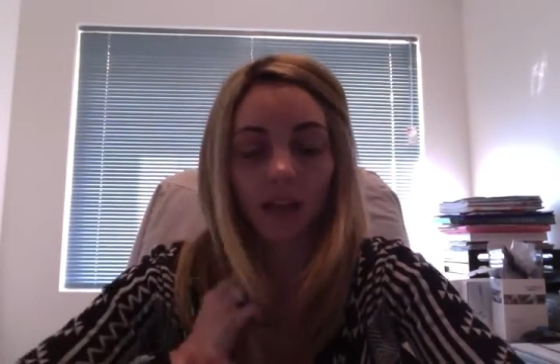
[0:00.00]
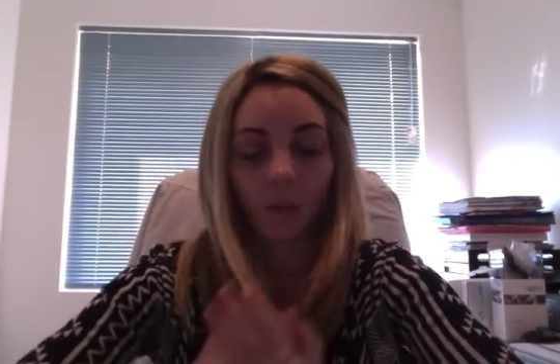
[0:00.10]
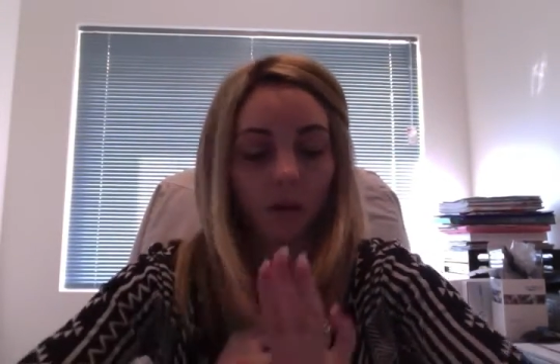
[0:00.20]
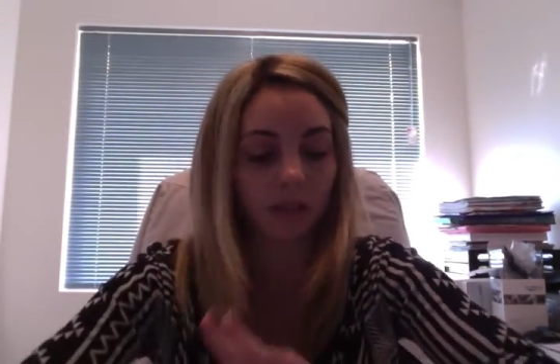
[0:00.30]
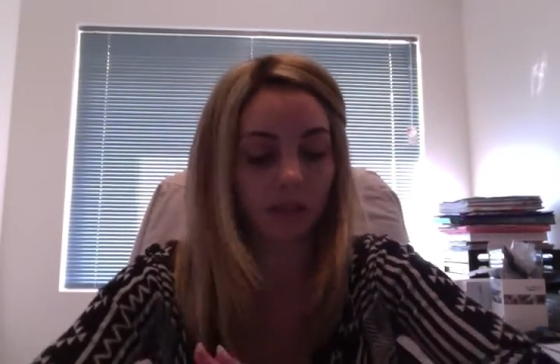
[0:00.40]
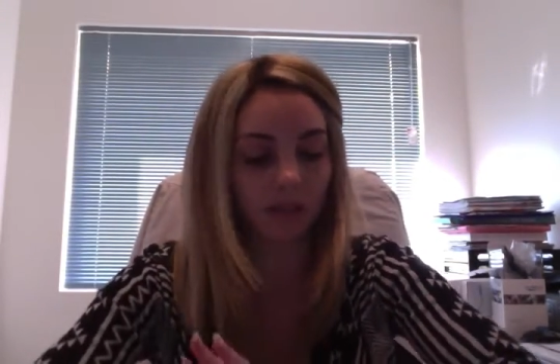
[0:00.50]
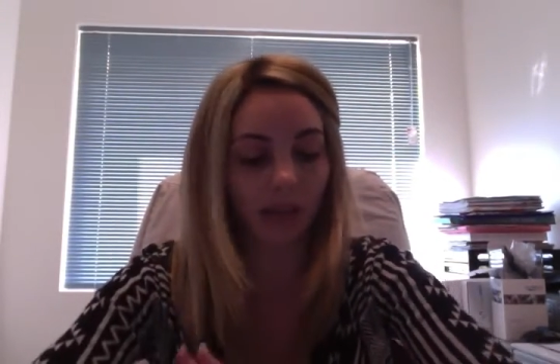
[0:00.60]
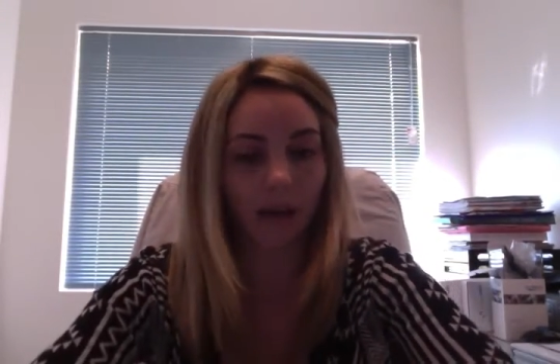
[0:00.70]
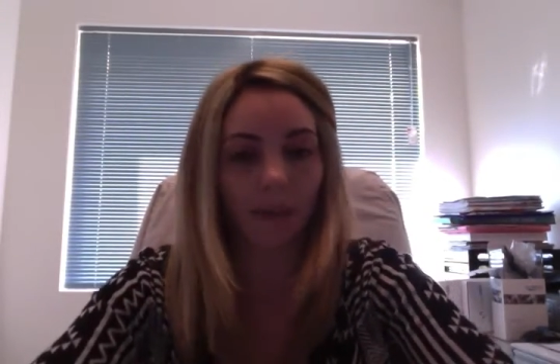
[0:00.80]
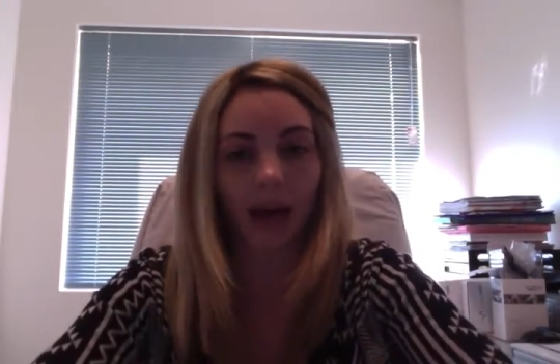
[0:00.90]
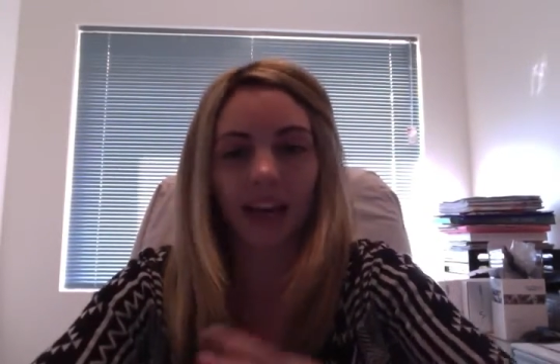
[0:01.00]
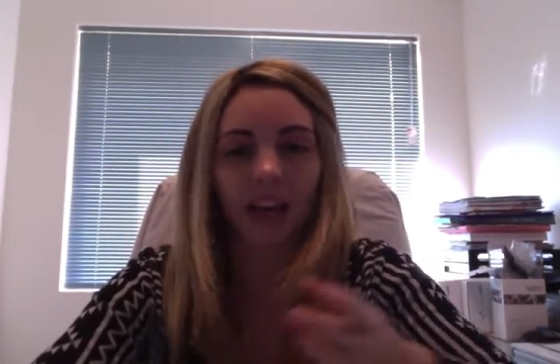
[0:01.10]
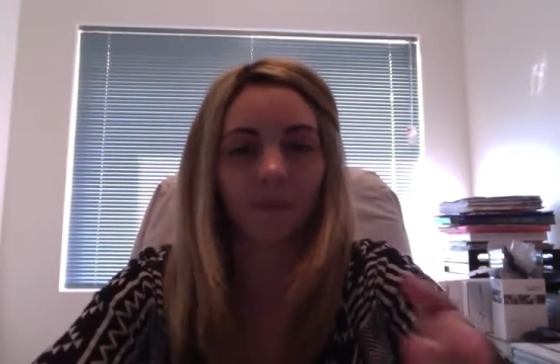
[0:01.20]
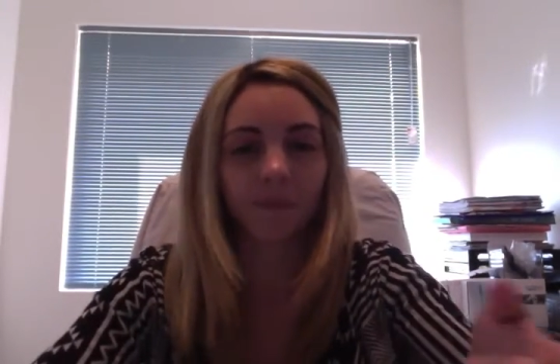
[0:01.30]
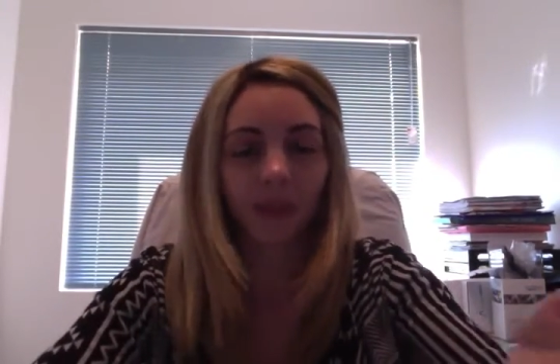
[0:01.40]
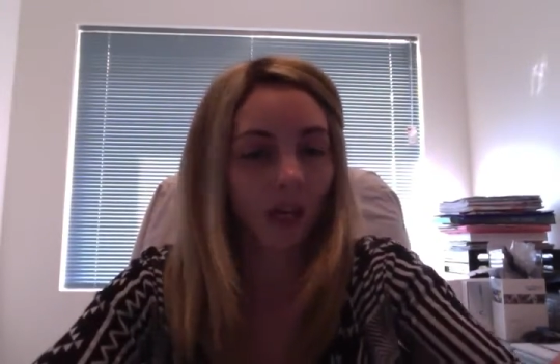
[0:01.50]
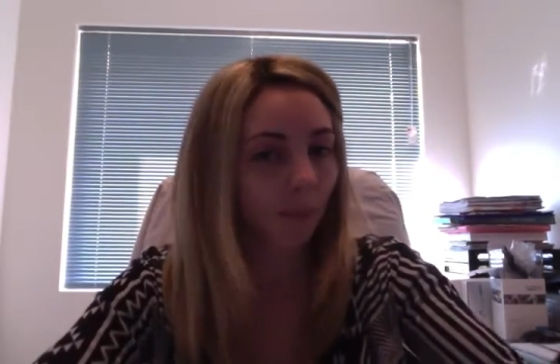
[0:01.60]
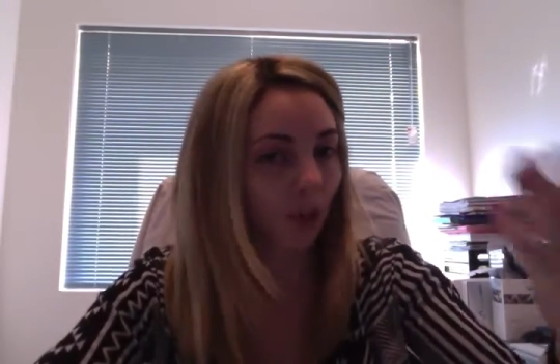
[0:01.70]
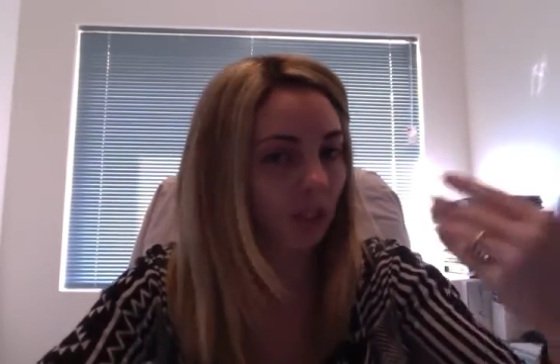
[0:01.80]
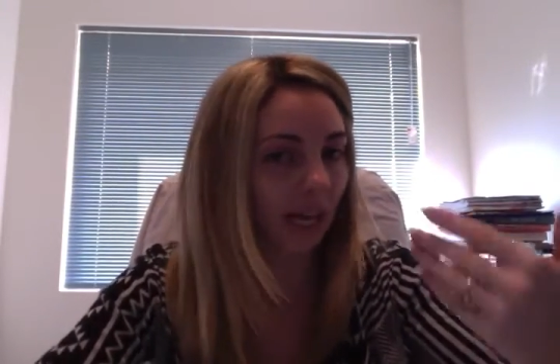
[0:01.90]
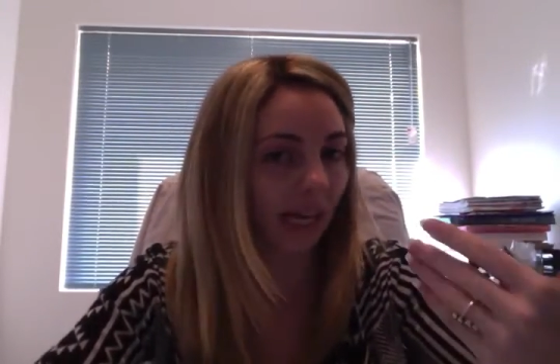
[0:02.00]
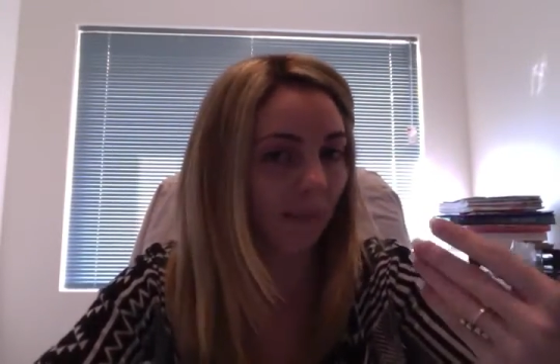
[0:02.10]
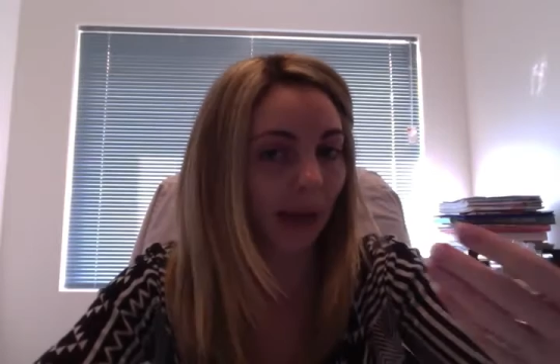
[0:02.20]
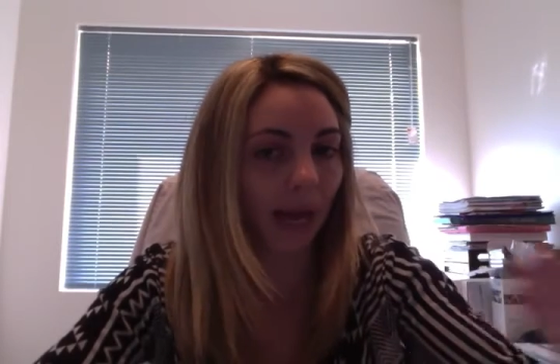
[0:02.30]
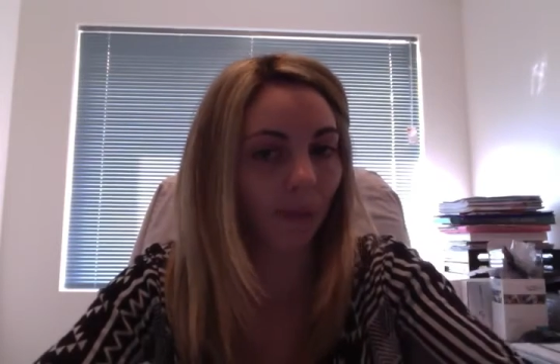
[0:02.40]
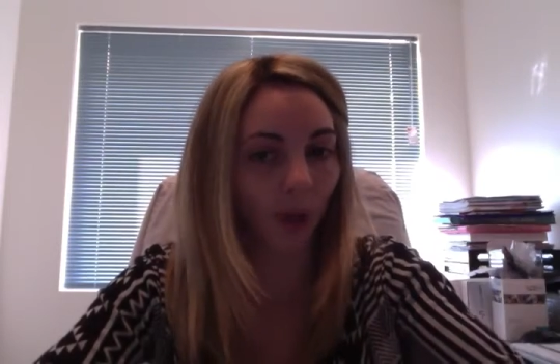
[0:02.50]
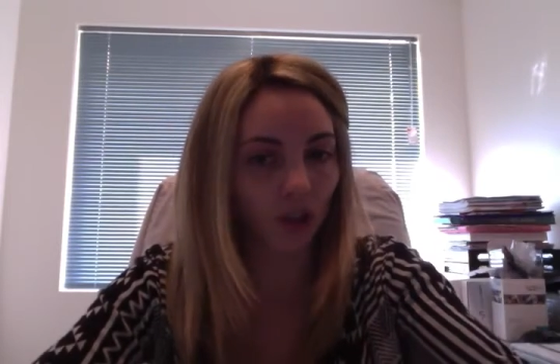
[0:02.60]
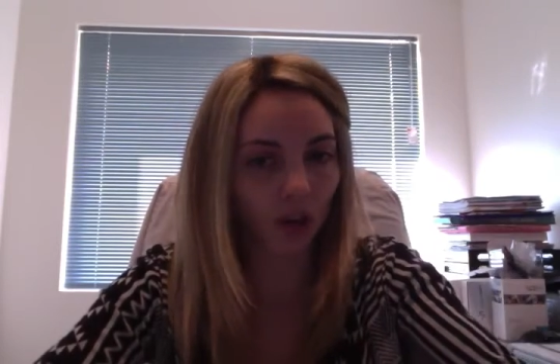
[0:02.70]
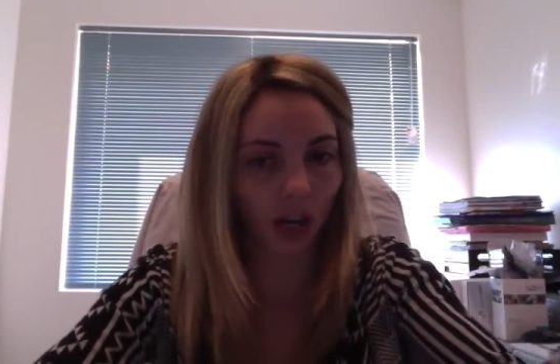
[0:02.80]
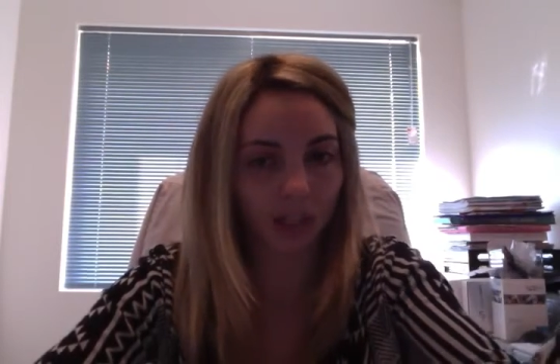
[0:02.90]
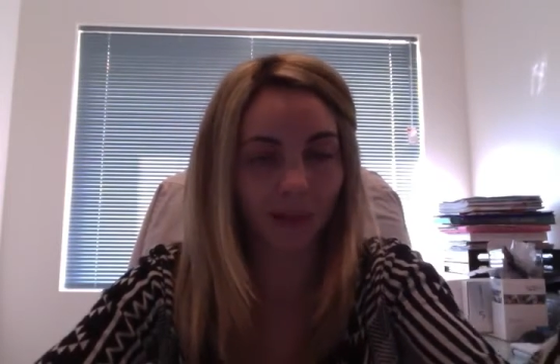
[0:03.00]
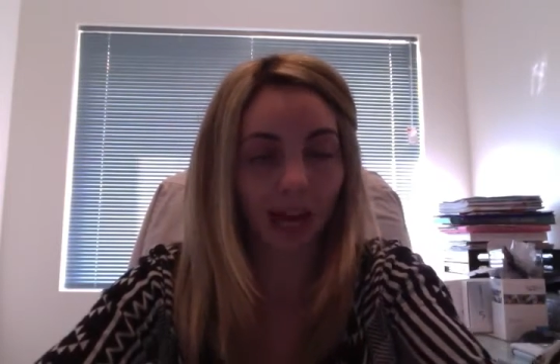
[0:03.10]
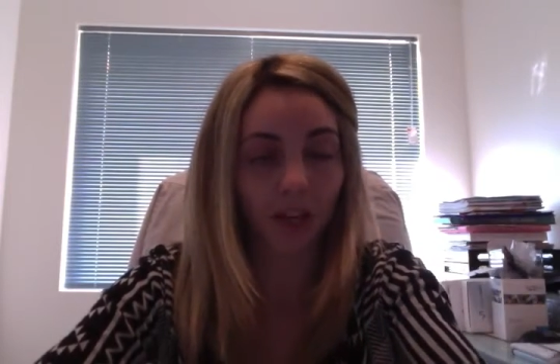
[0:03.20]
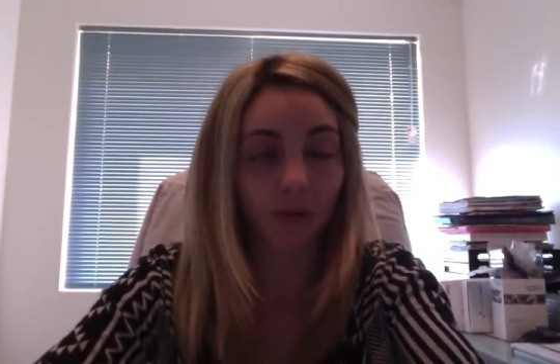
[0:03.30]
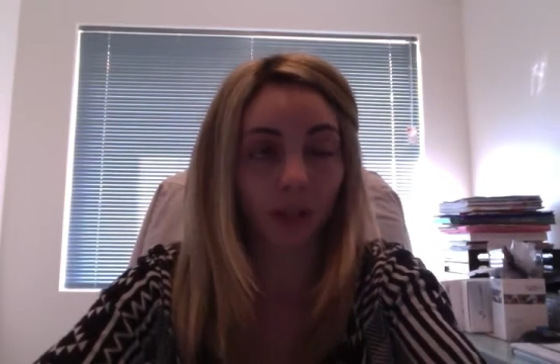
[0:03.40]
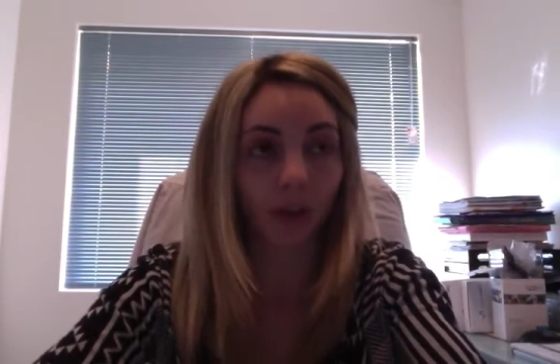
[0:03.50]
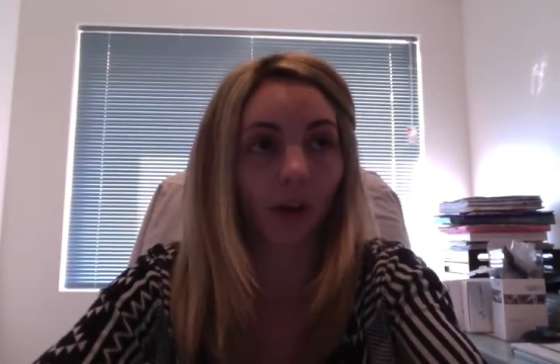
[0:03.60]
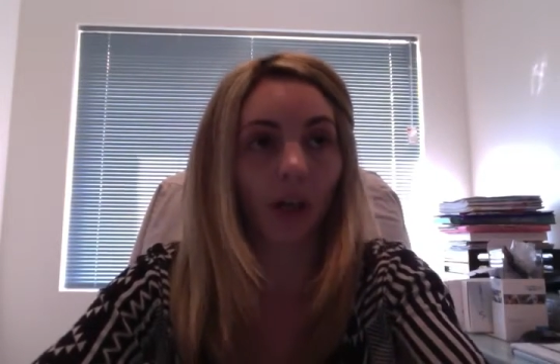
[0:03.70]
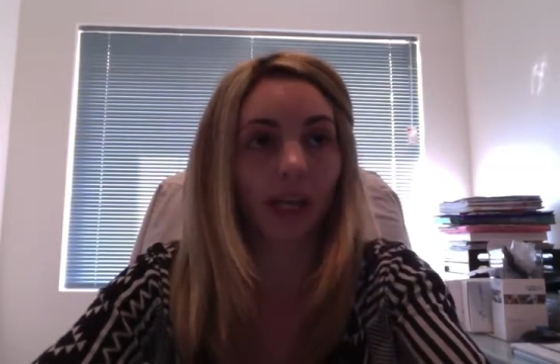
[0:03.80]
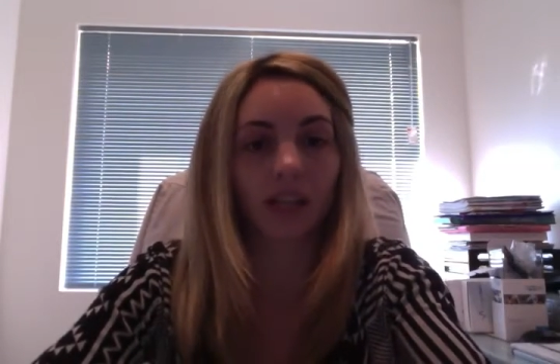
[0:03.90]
It wasn't that bad, and because I get my hair blow dry because my hair is really curly,